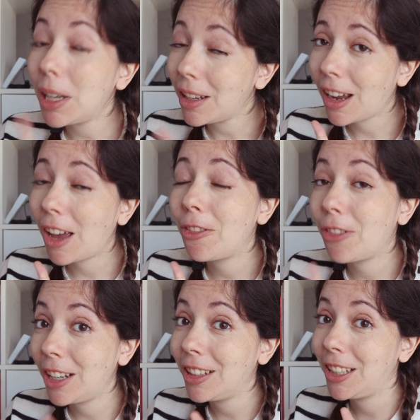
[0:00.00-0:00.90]
but I
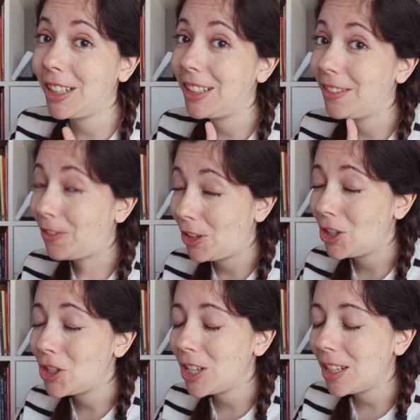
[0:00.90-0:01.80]
finally
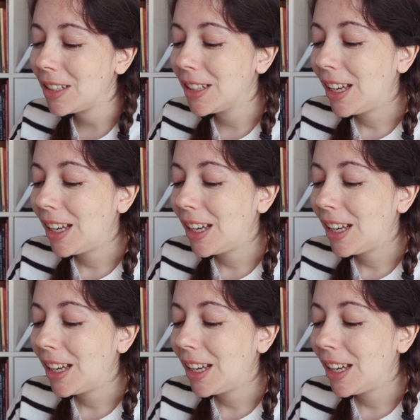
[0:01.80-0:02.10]
finished it,